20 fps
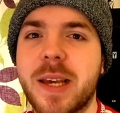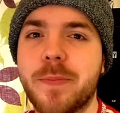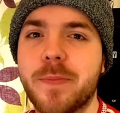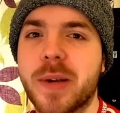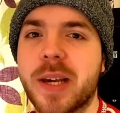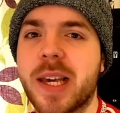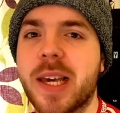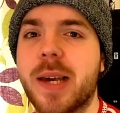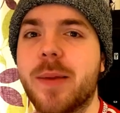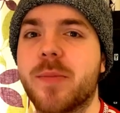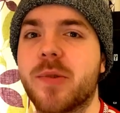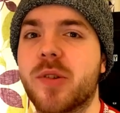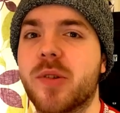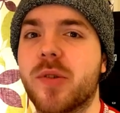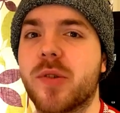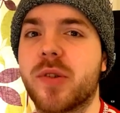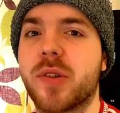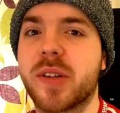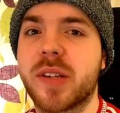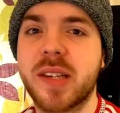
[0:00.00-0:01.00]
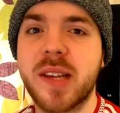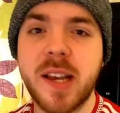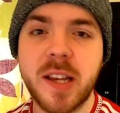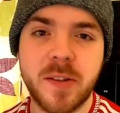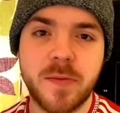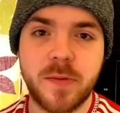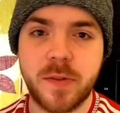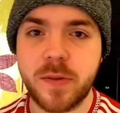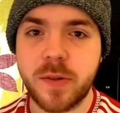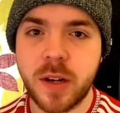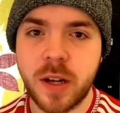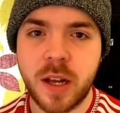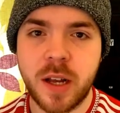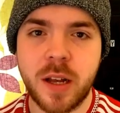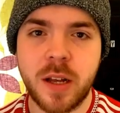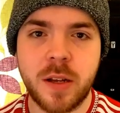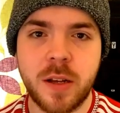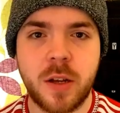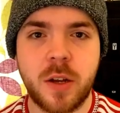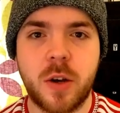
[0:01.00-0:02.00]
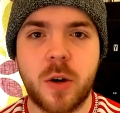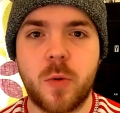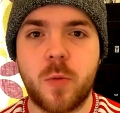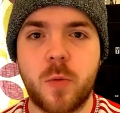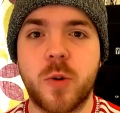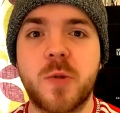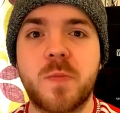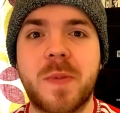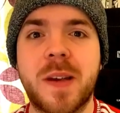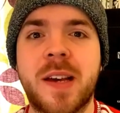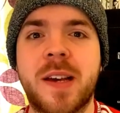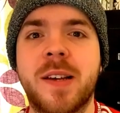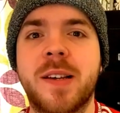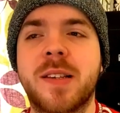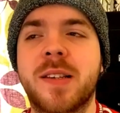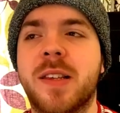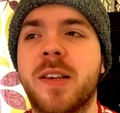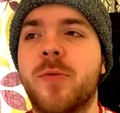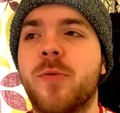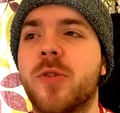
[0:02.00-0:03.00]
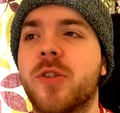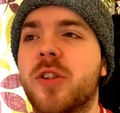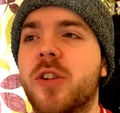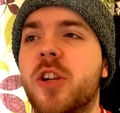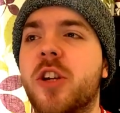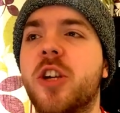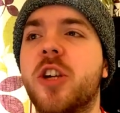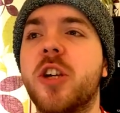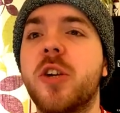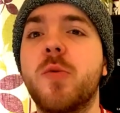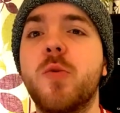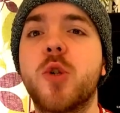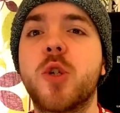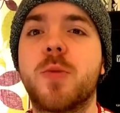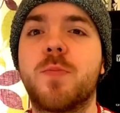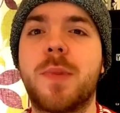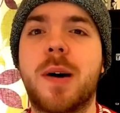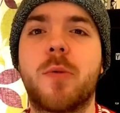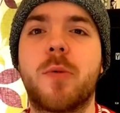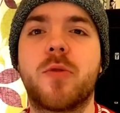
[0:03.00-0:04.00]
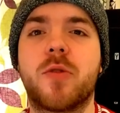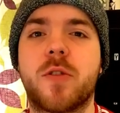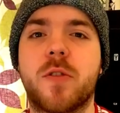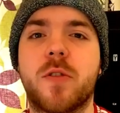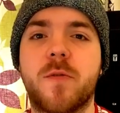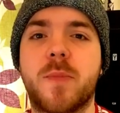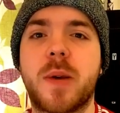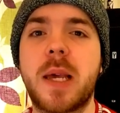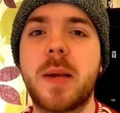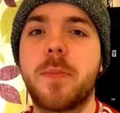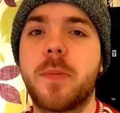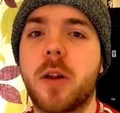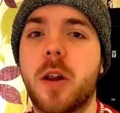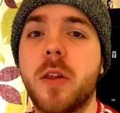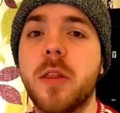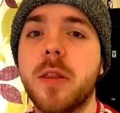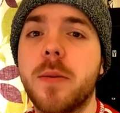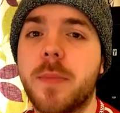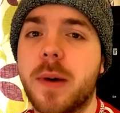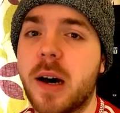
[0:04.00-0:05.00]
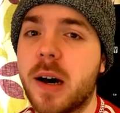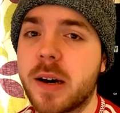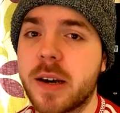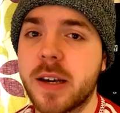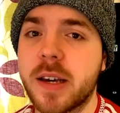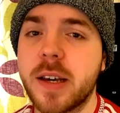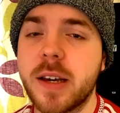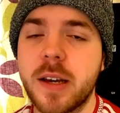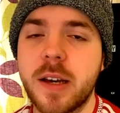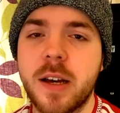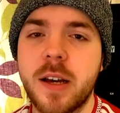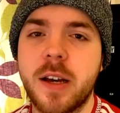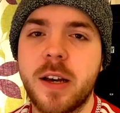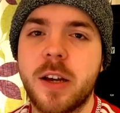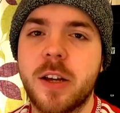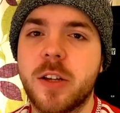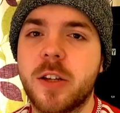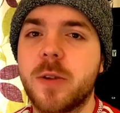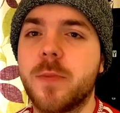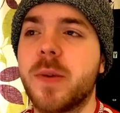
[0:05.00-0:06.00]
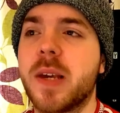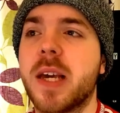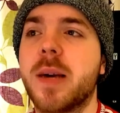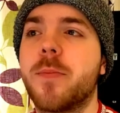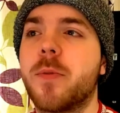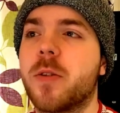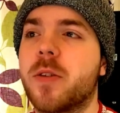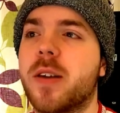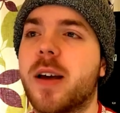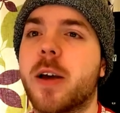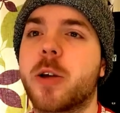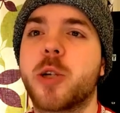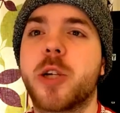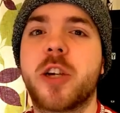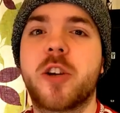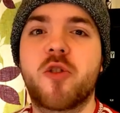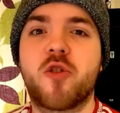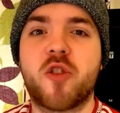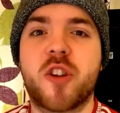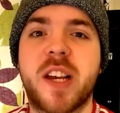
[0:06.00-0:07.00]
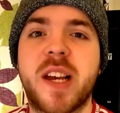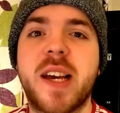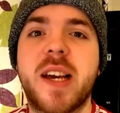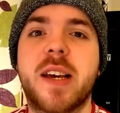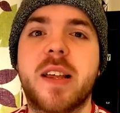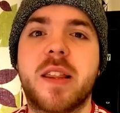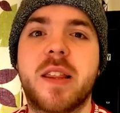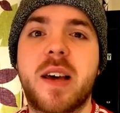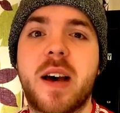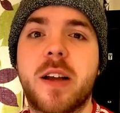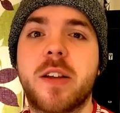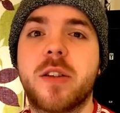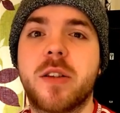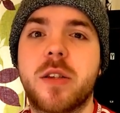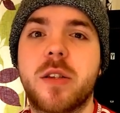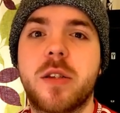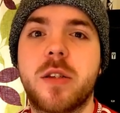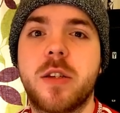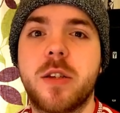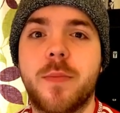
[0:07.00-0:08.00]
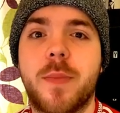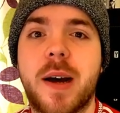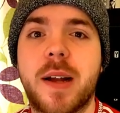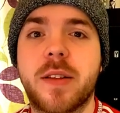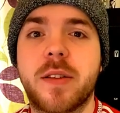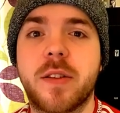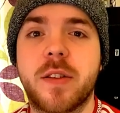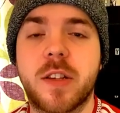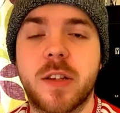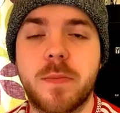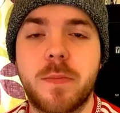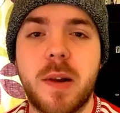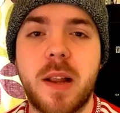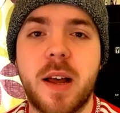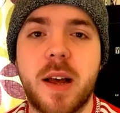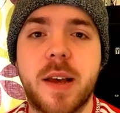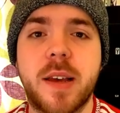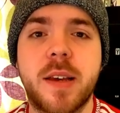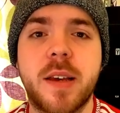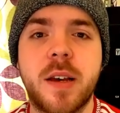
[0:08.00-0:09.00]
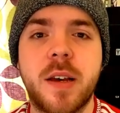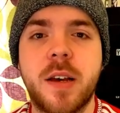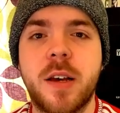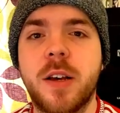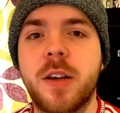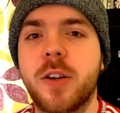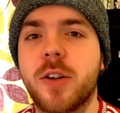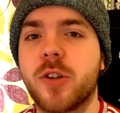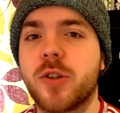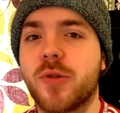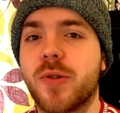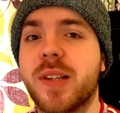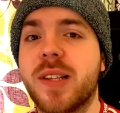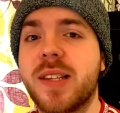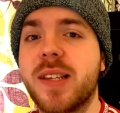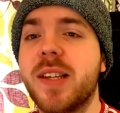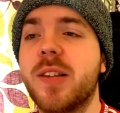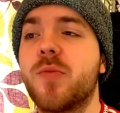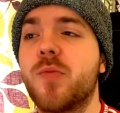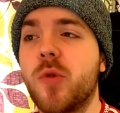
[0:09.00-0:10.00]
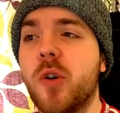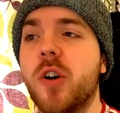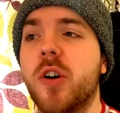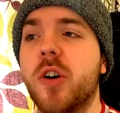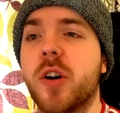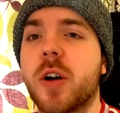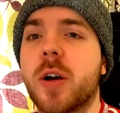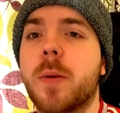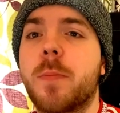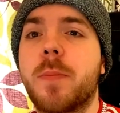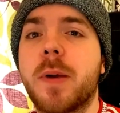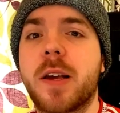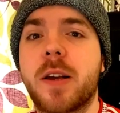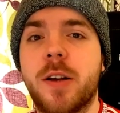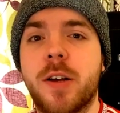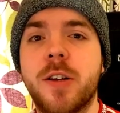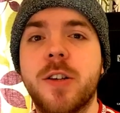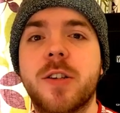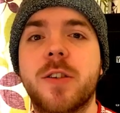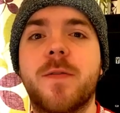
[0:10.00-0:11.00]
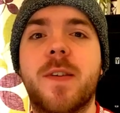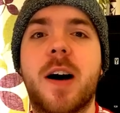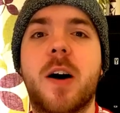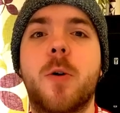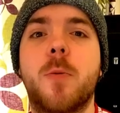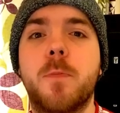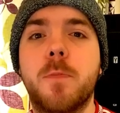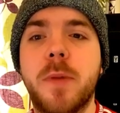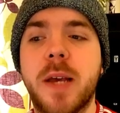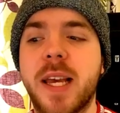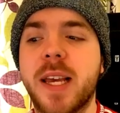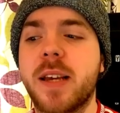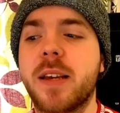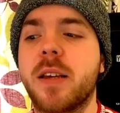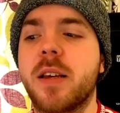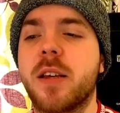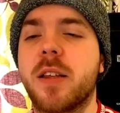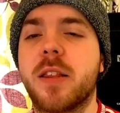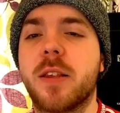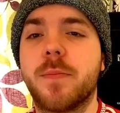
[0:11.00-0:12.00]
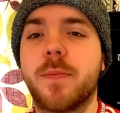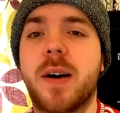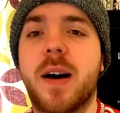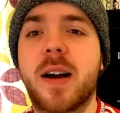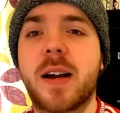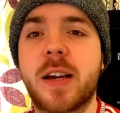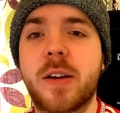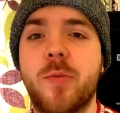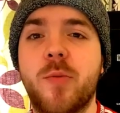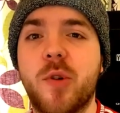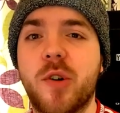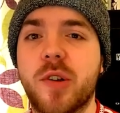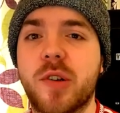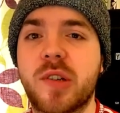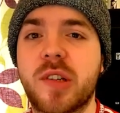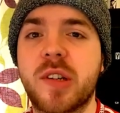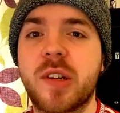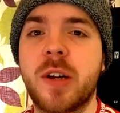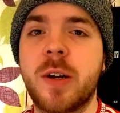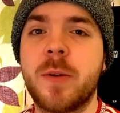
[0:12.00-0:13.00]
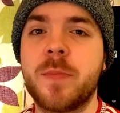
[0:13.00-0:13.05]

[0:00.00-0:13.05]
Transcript: it became so successful was because there was a huge amount of people on the market to be able to actually create that demand and supply. So it did work because of how big the market was.